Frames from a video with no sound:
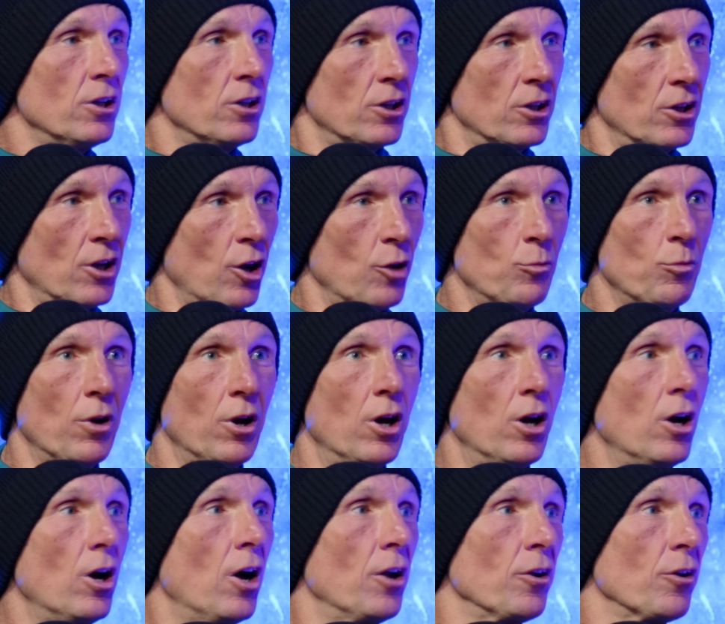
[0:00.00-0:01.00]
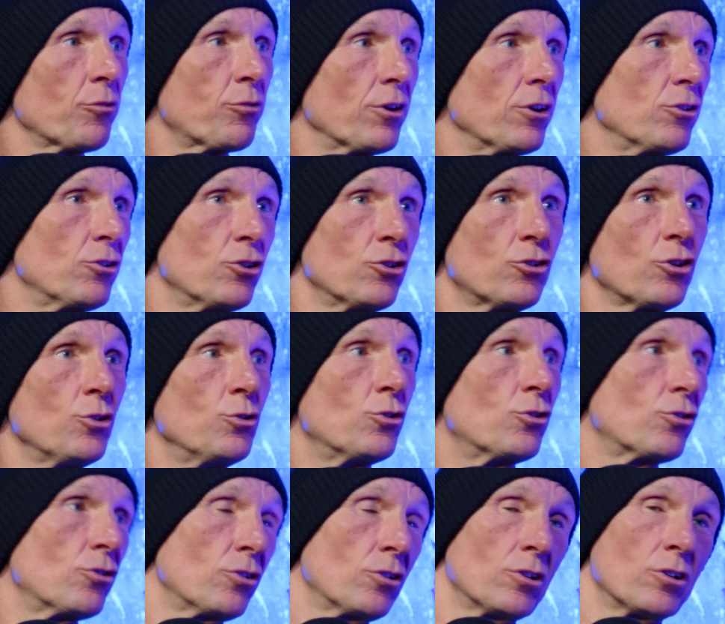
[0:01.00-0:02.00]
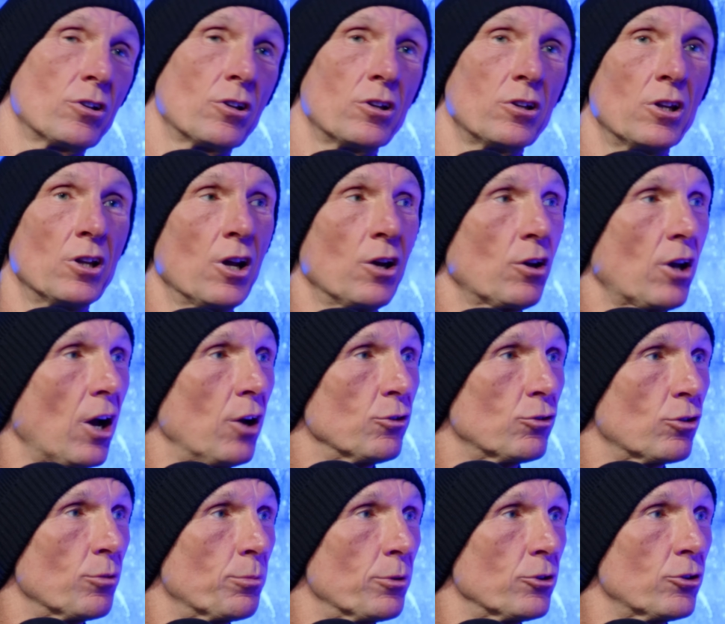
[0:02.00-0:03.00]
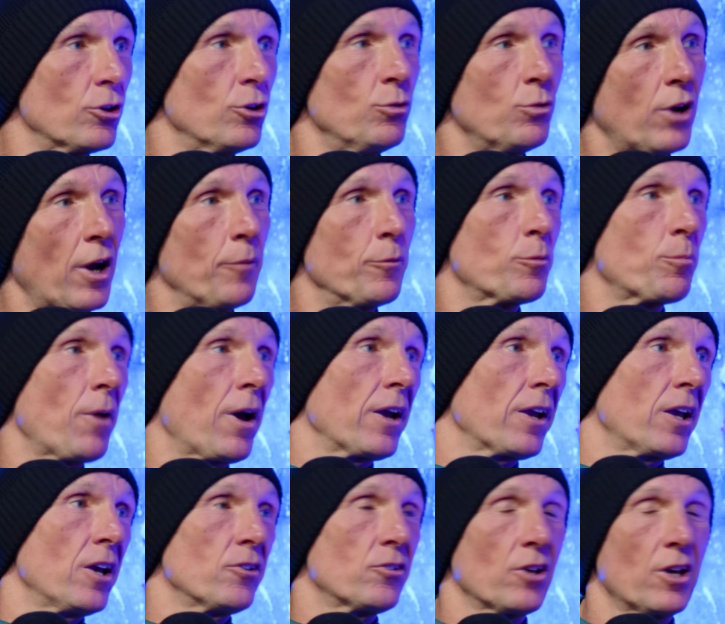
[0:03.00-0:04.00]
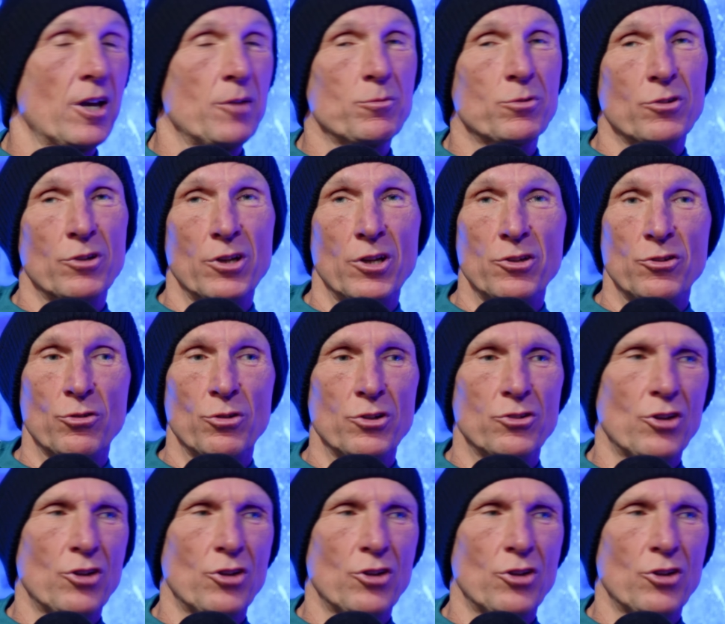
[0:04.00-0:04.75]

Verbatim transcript: you know, uh, and I think Jesus, you know, goes to Brazil, comes back, gets a hamstring injury.